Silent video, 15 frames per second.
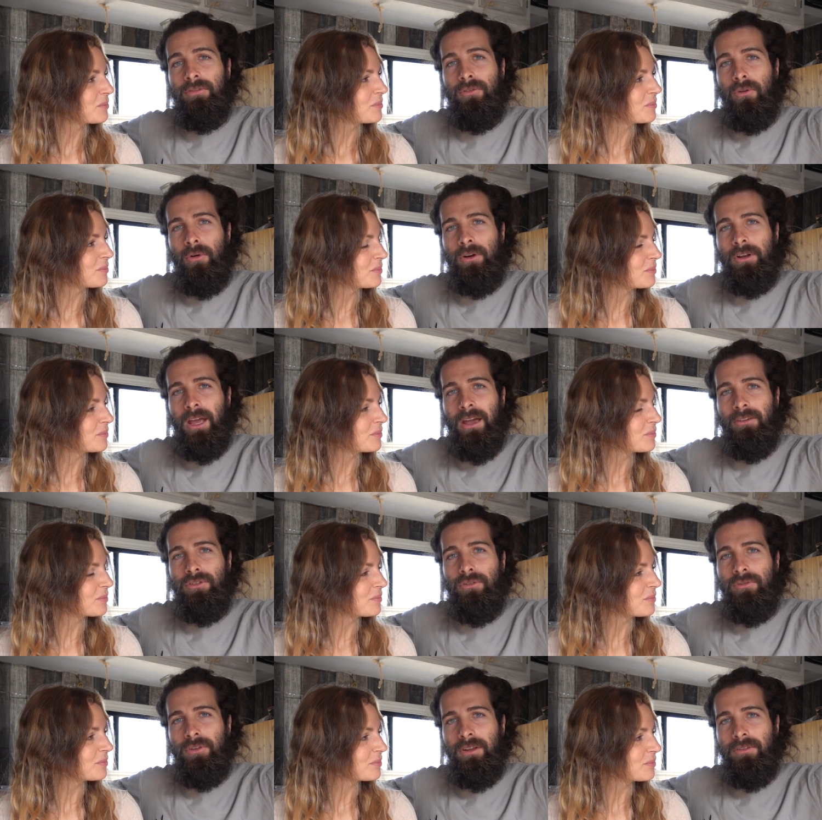Speaker 1: Ford
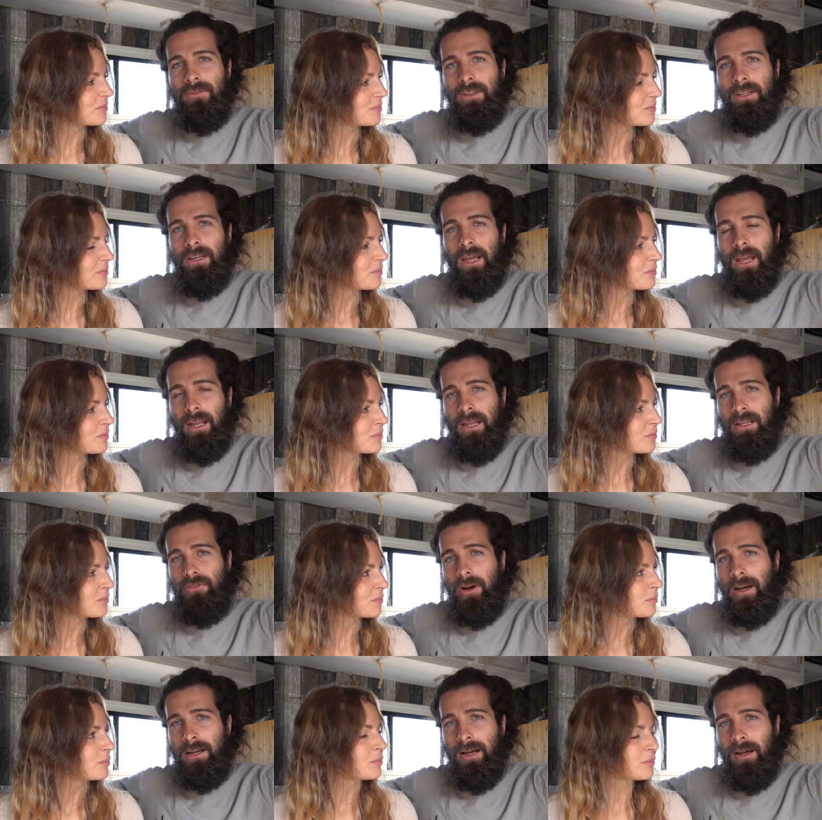F-250 and a
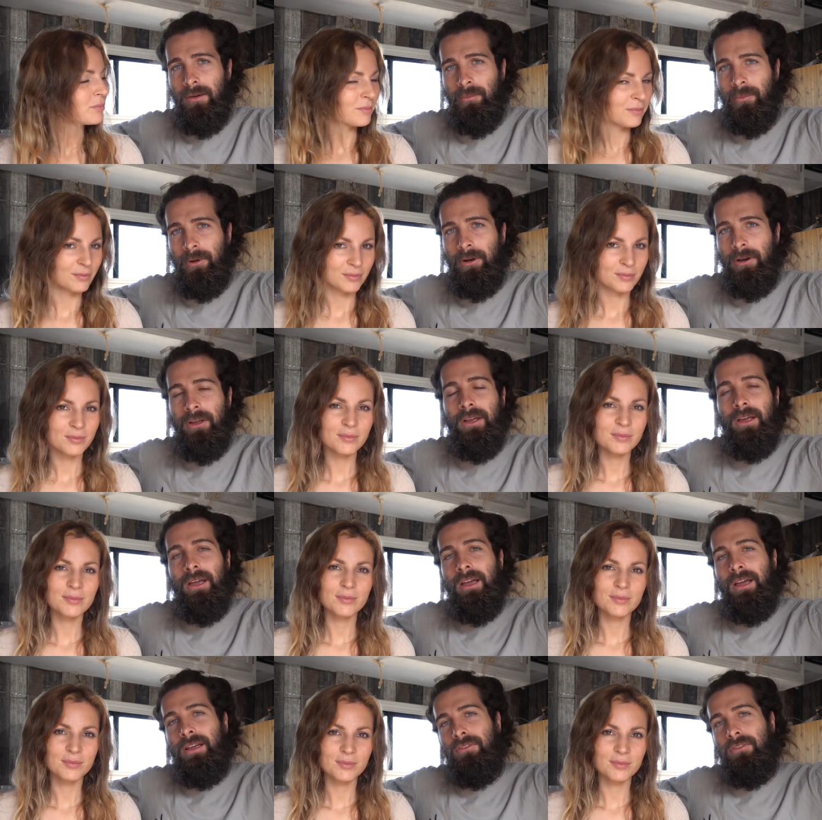truck camper
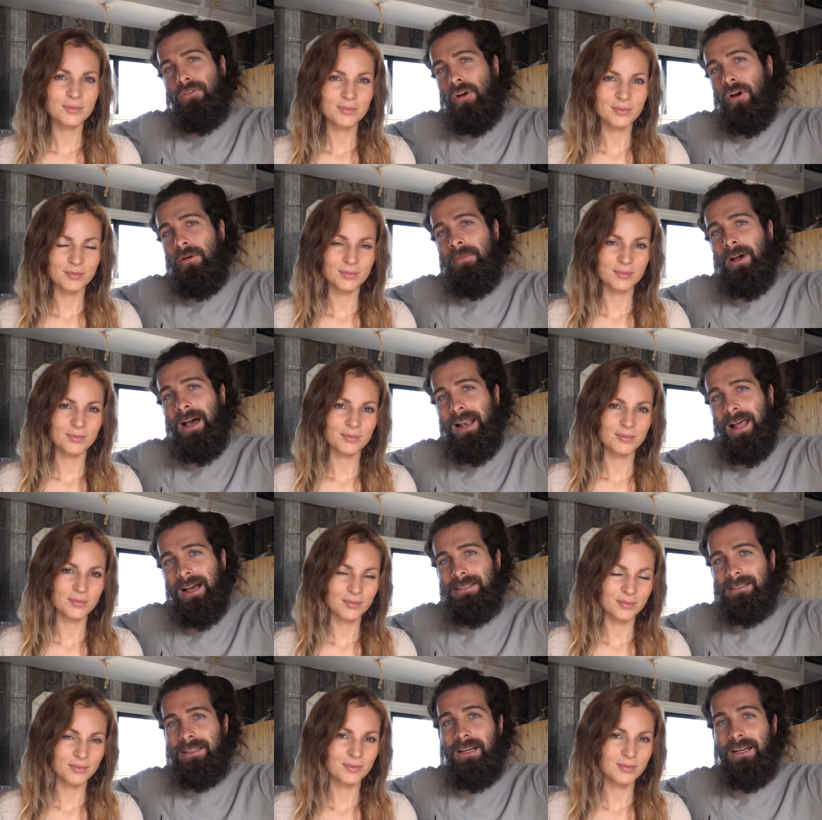from
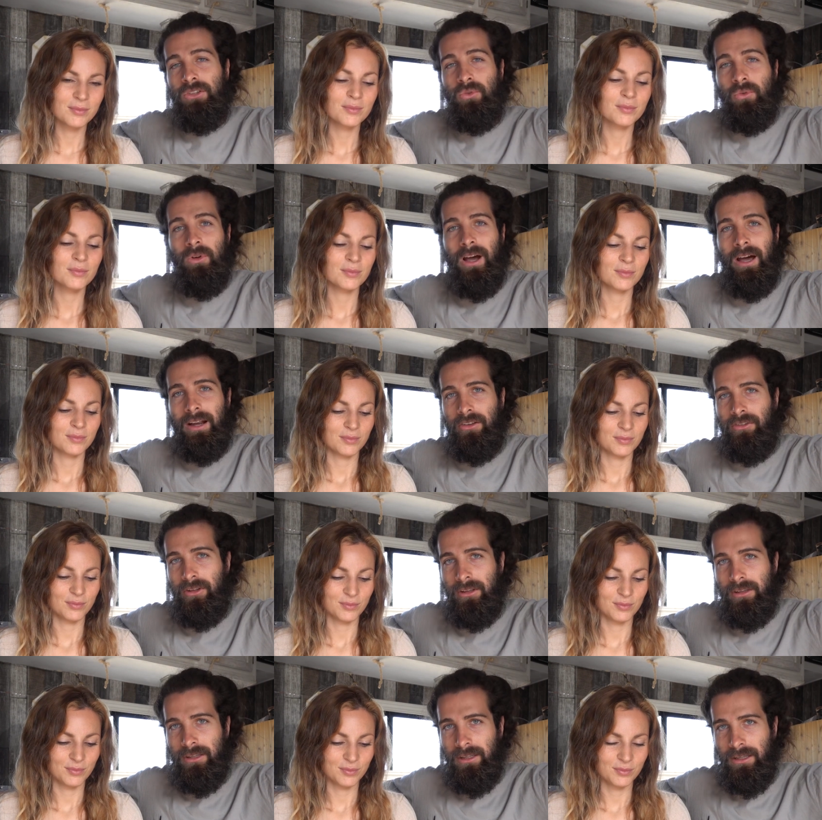Alaska to
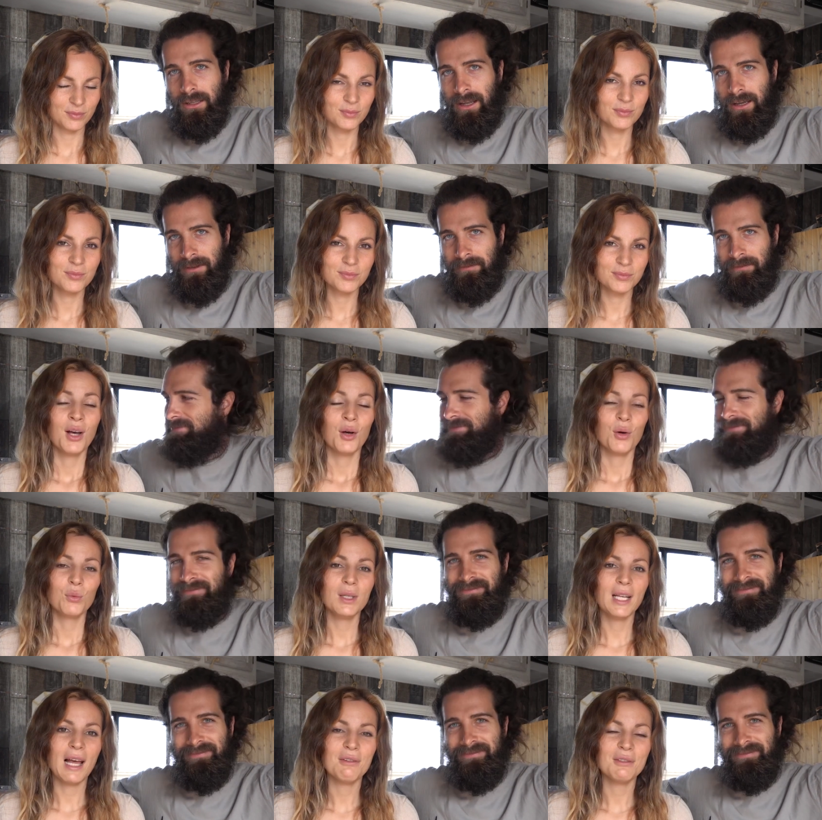Argentina.
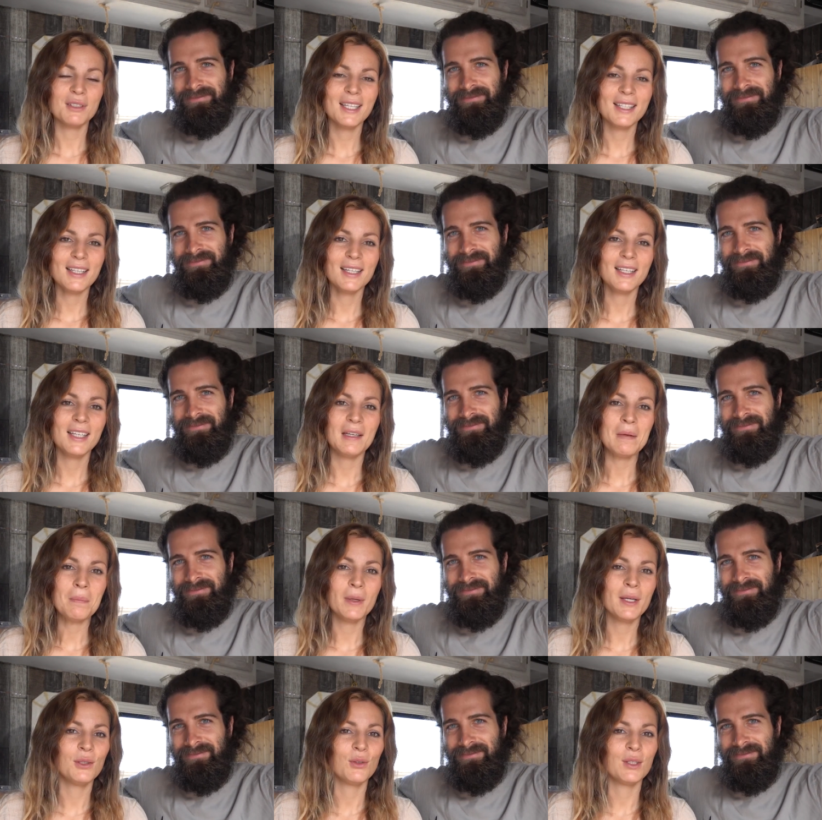
Speaker 2: We left Italy
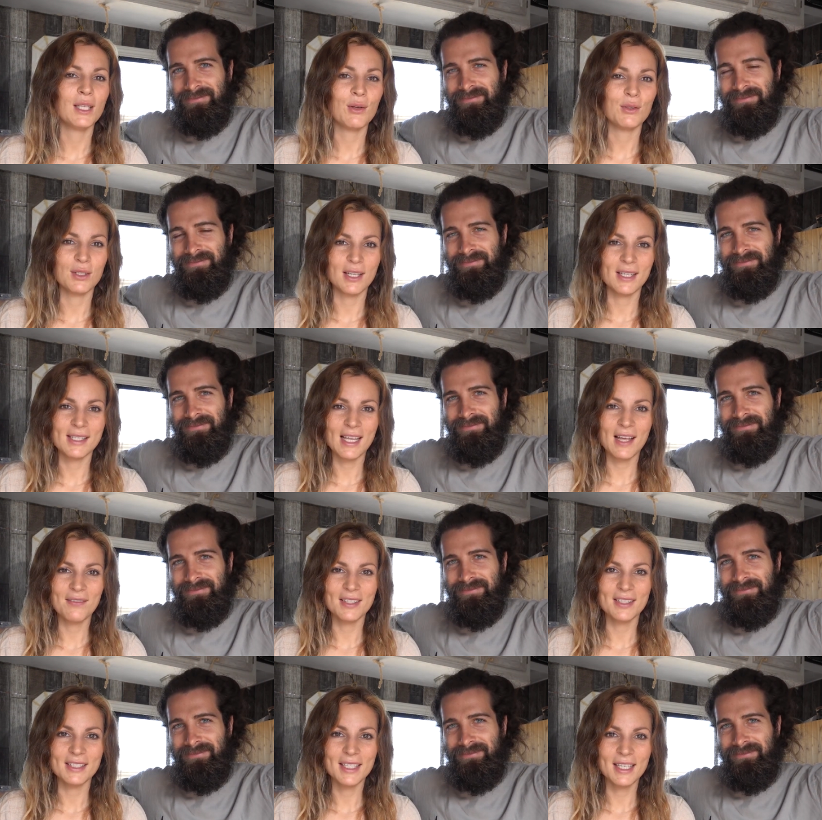in May
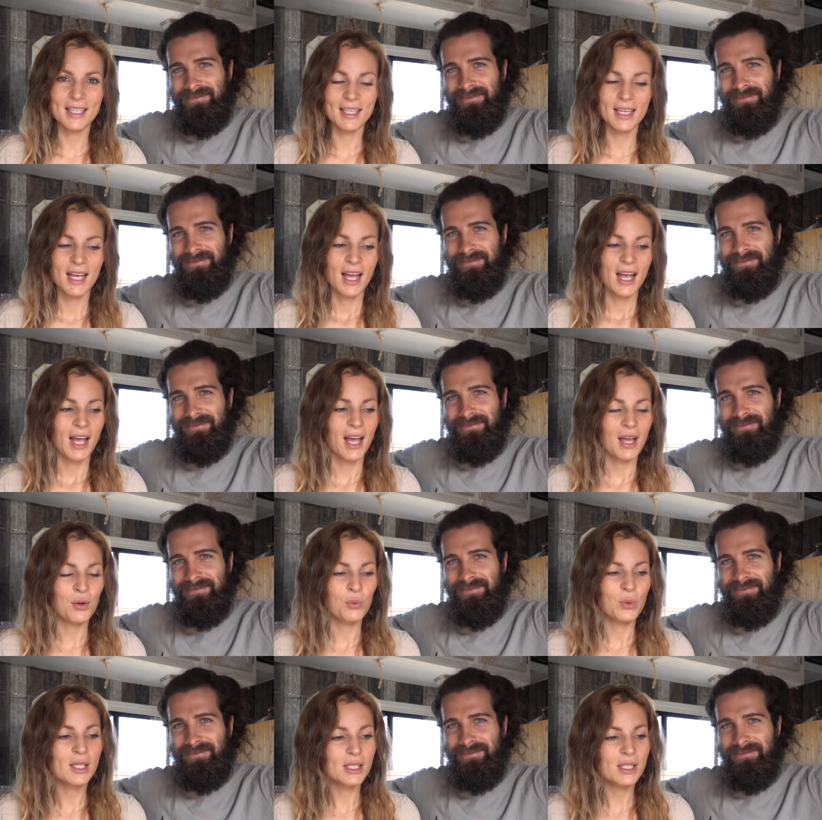2017
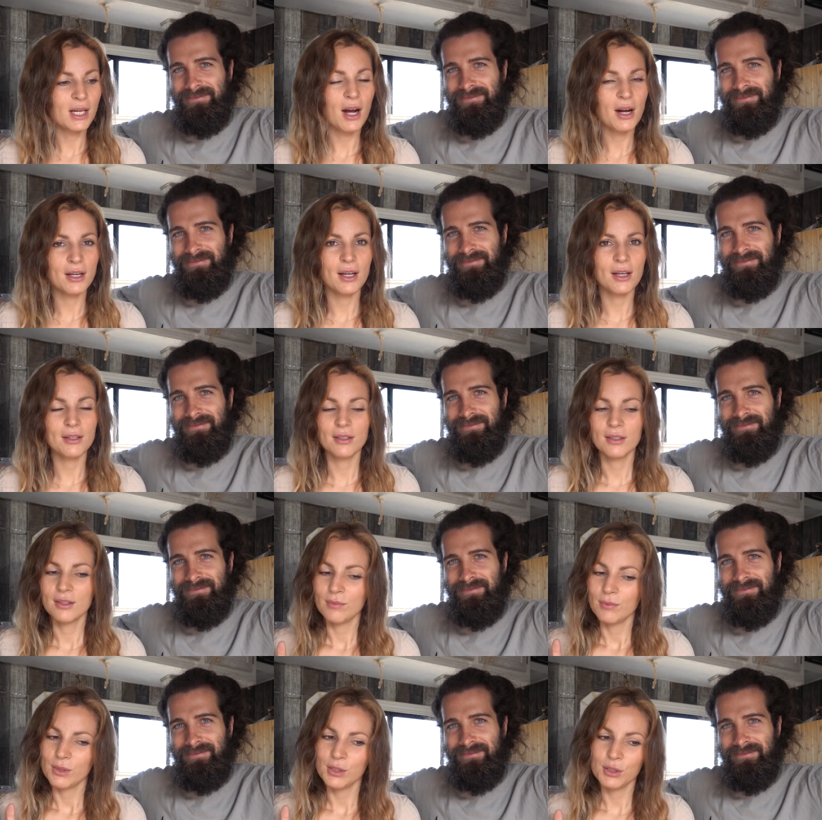and we started
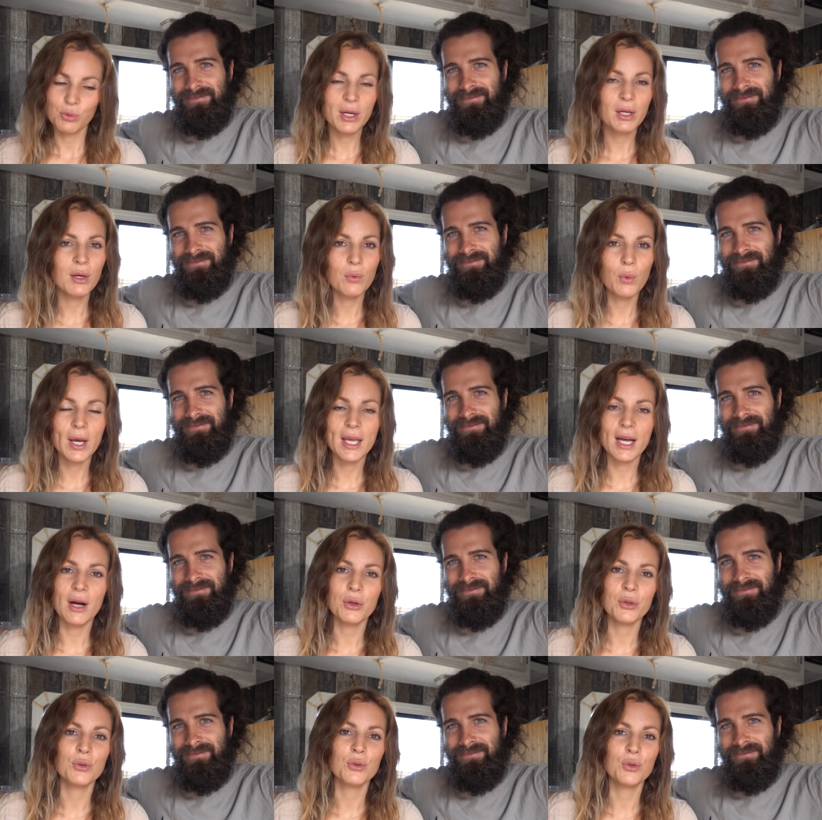straight away
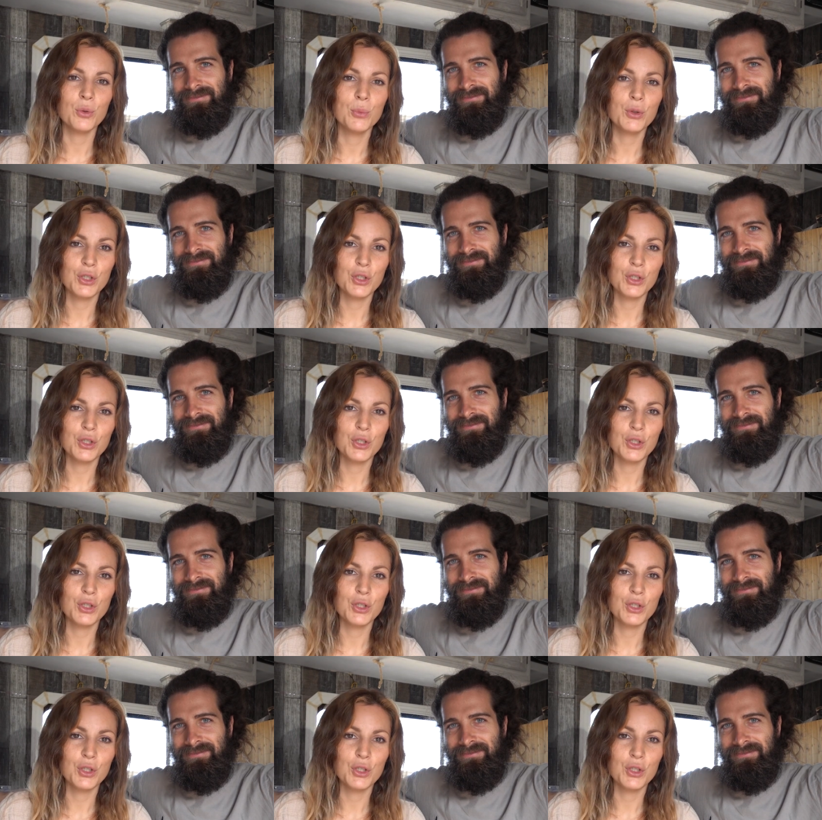our YouTube